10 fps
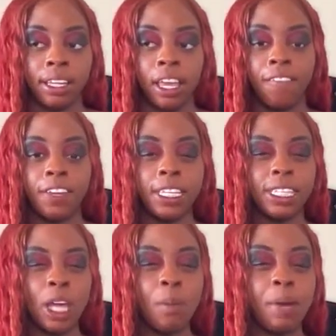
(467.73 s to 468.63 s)
if it's
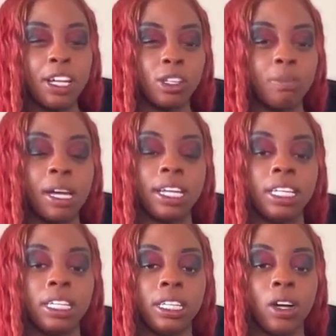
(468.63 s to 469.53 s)
so much
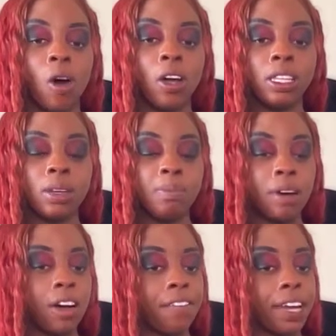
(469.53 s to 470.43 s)
money on them
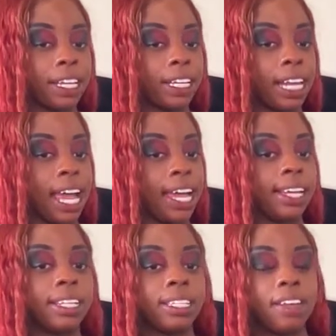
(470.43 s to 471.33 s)
motherfucking
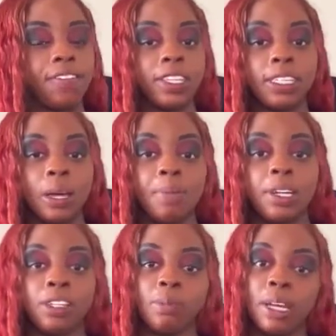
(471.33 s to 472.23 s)
lines, if it's so
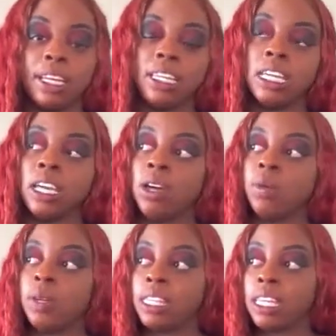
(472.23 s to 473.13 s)
much money
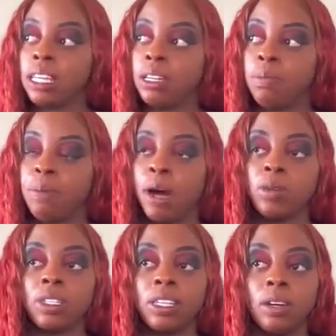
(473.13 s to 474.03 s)
within
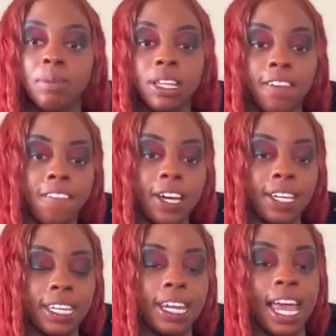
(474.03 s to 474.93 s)
posting a
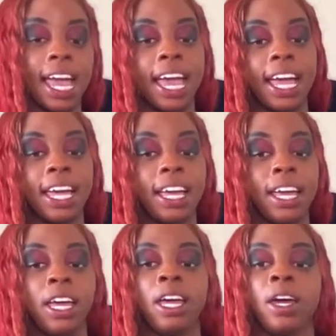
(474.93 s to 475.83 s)
motherfucking ad,
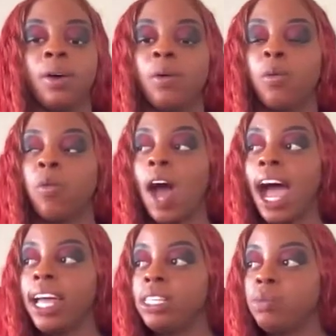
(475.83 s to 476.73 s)

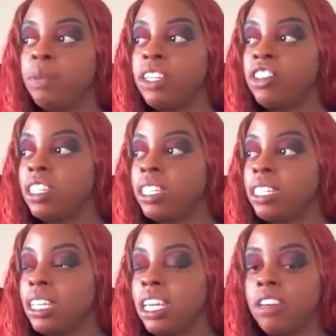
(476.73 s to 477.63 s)
why is bitches
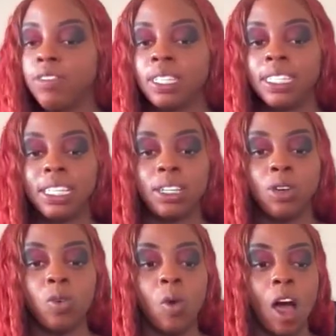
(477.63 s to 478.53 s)
even
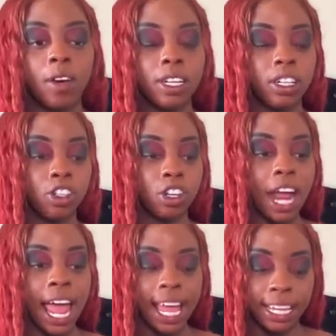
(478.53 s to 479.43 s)
still walking the
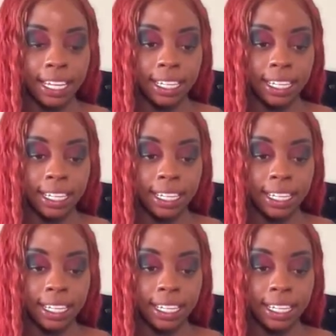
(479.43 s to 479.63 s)
track?